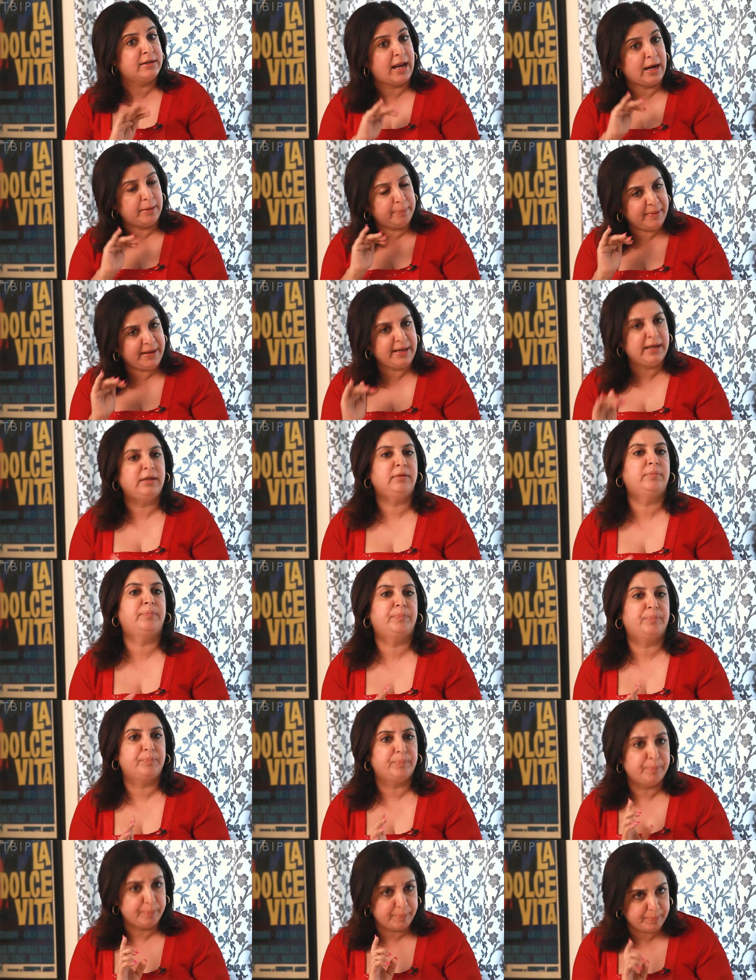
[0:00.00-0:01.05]
that being
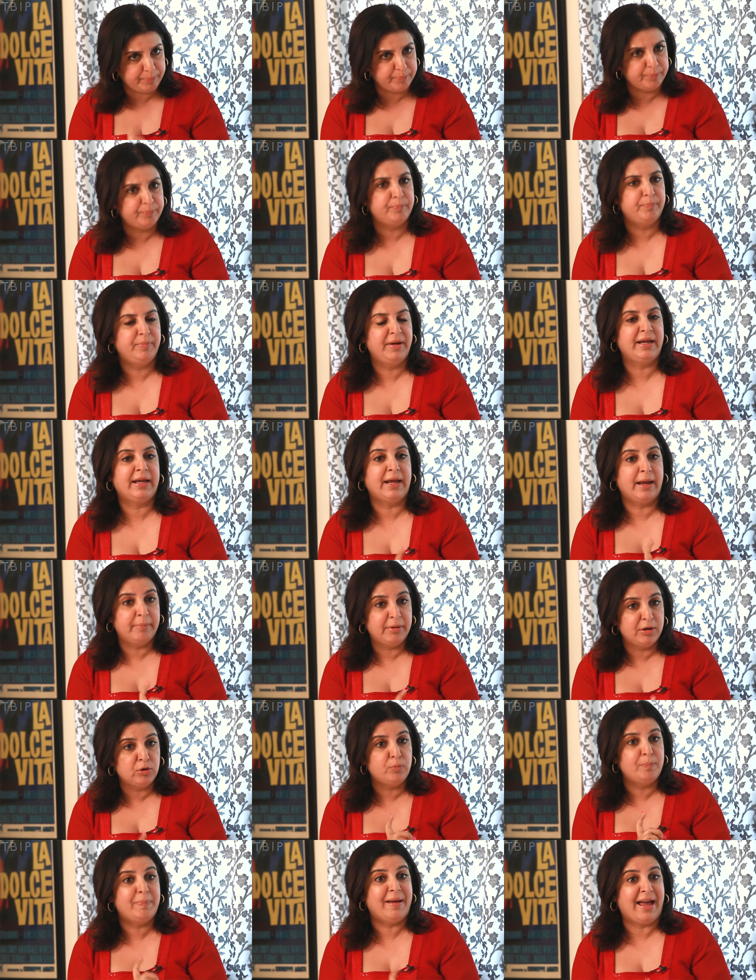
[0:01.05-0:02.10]
being
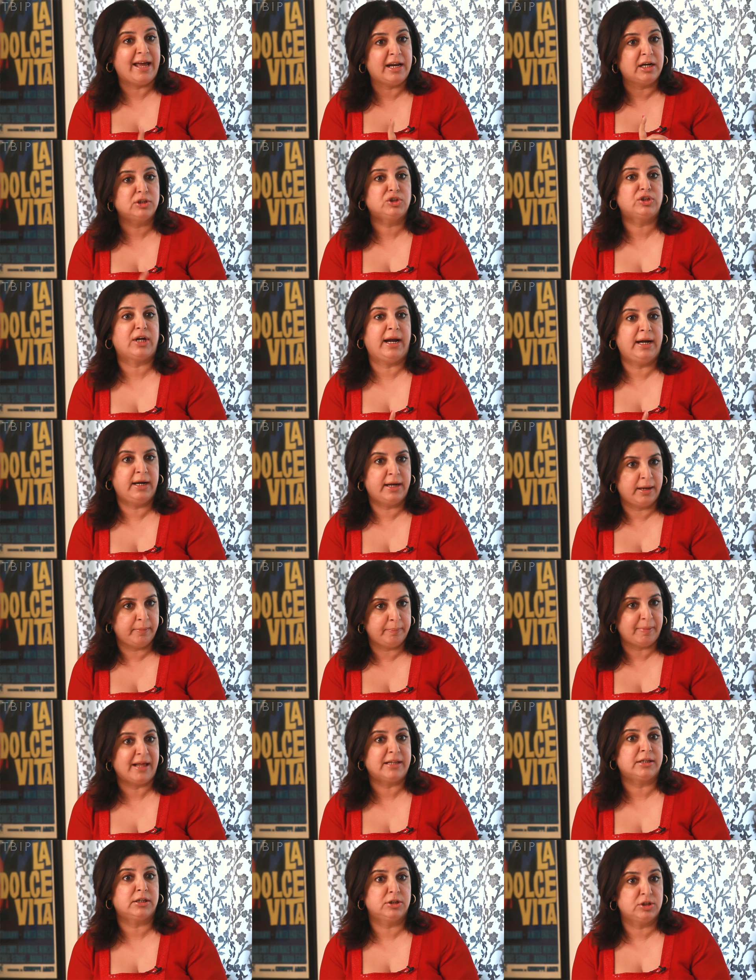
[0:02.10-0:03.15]
able to bear a child and
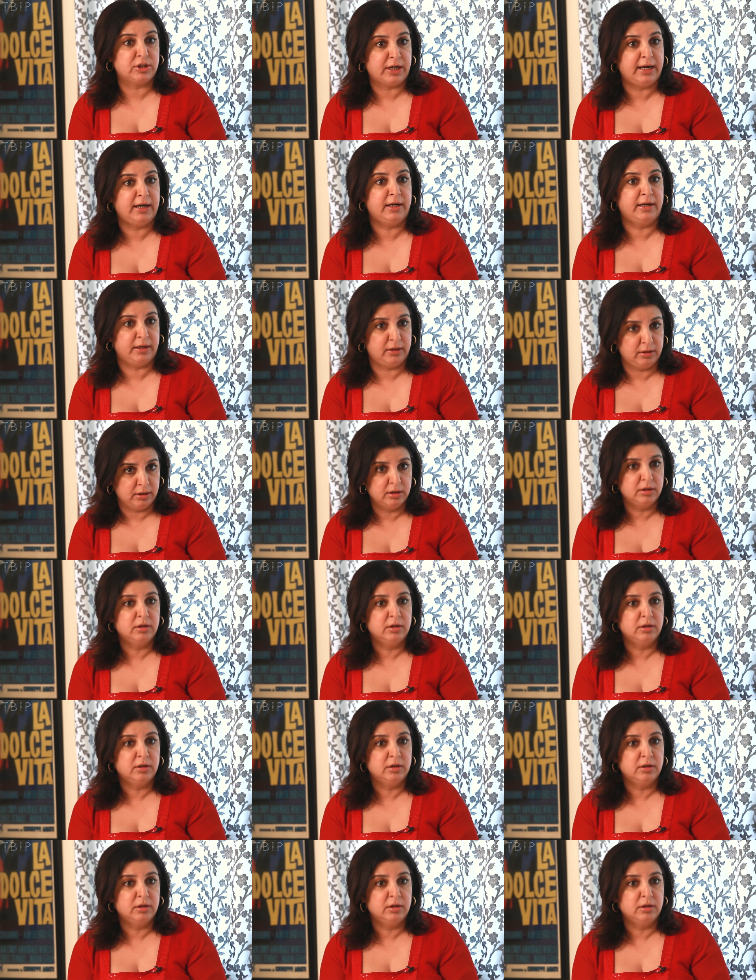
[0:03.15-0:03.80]
pass a child. And